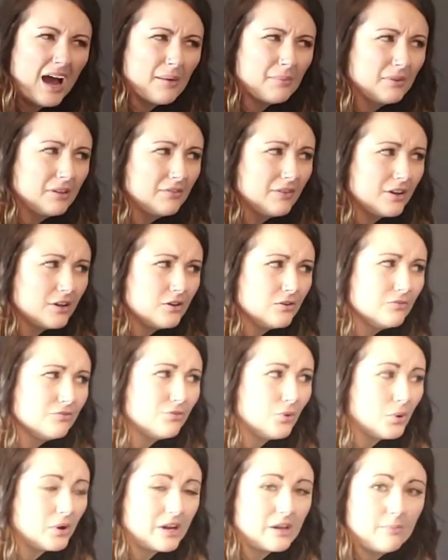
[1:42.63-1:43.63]
believe I do
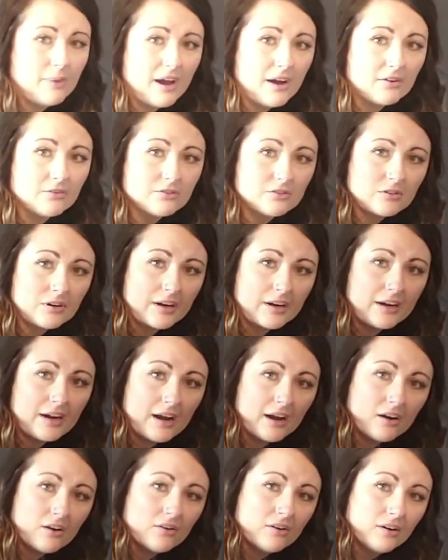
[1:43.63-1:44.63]
40 pounds right
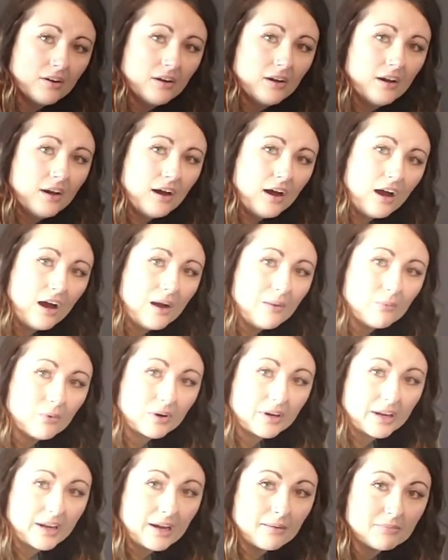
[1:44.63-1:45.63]
now,
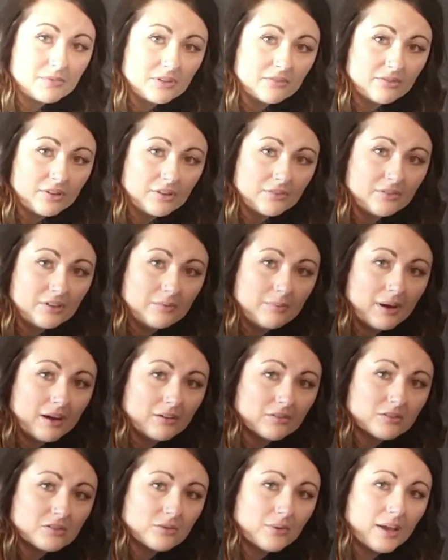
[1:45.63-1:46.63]
working up to 50
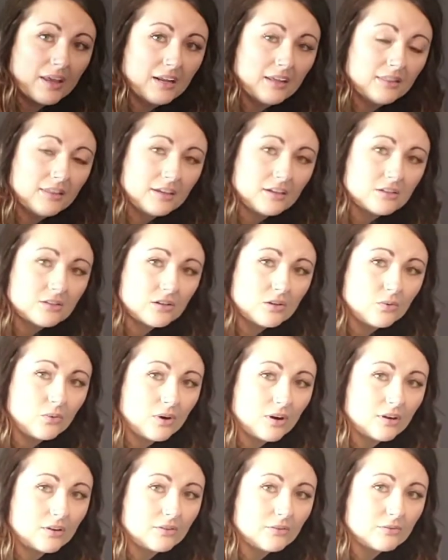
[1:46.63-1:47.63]
pounds. So anything to
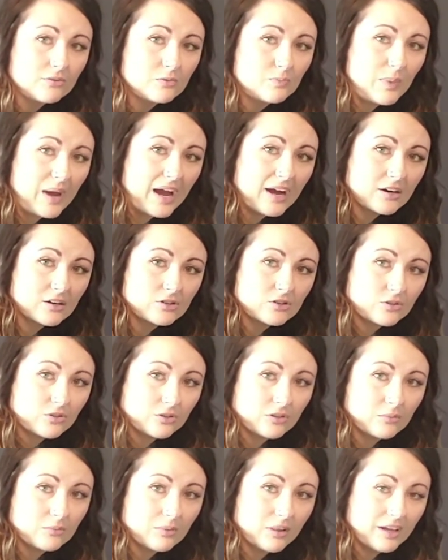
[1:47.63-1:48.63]
work those back
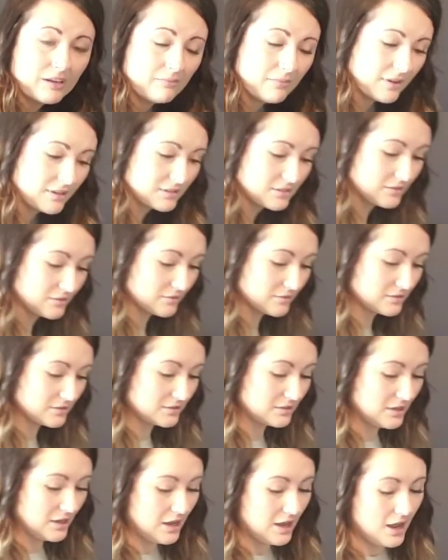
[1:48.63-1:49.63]
shoulder blade muscles.
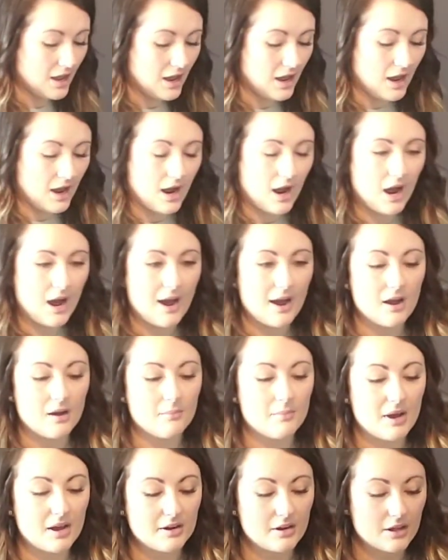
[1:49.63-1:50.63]

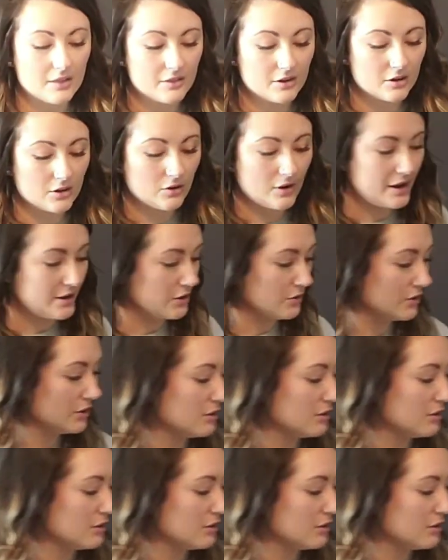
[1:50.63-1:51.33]
Another great, you